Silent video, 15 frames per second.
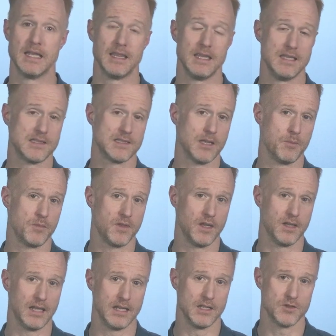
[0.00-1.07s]
is
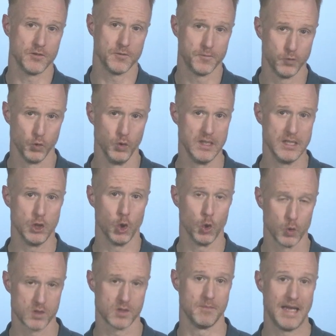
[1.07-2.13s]
something that is fully
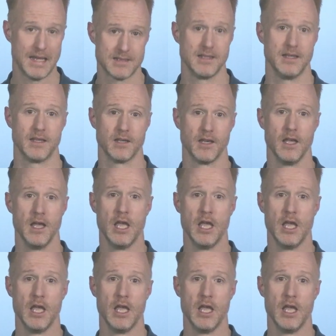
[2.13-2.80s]
automatic.